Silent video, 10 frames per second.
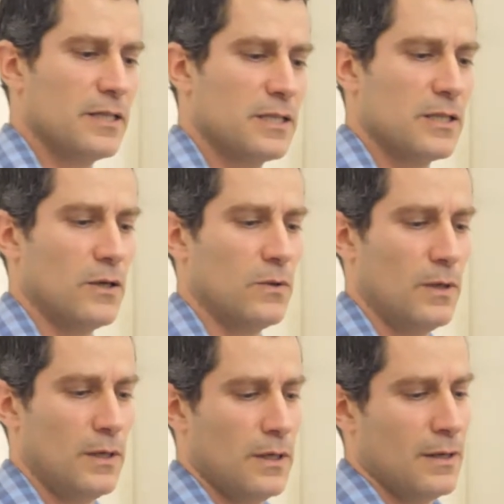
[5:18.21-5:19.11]
So
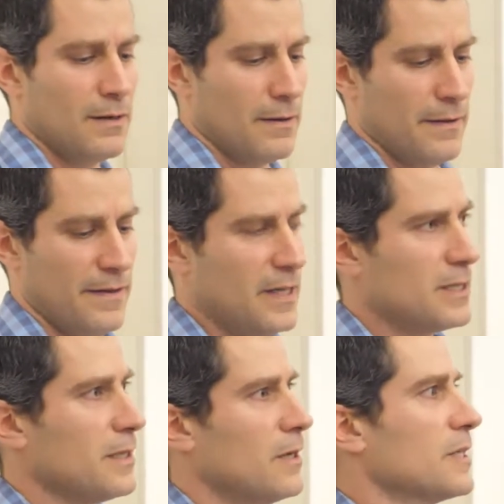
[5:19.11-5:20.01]

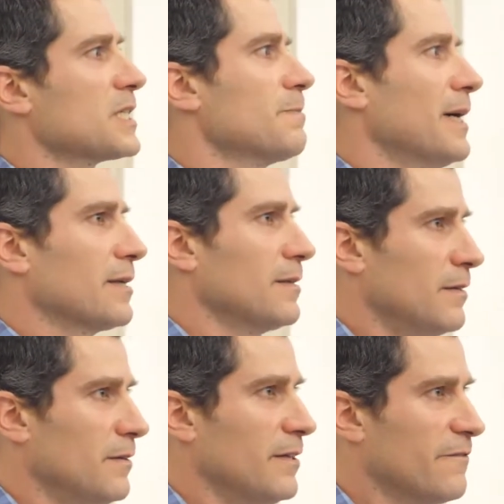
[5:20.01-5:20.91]
these are expected
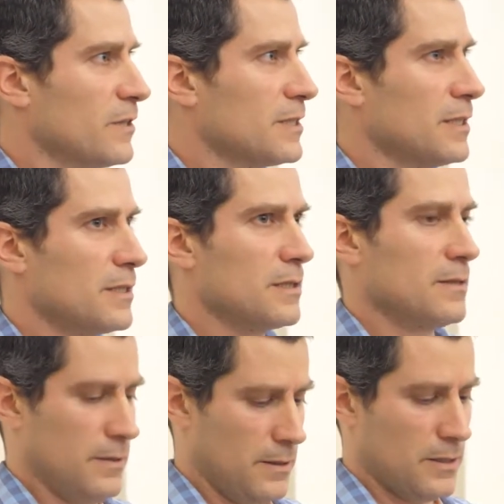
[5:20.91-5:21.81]
differences.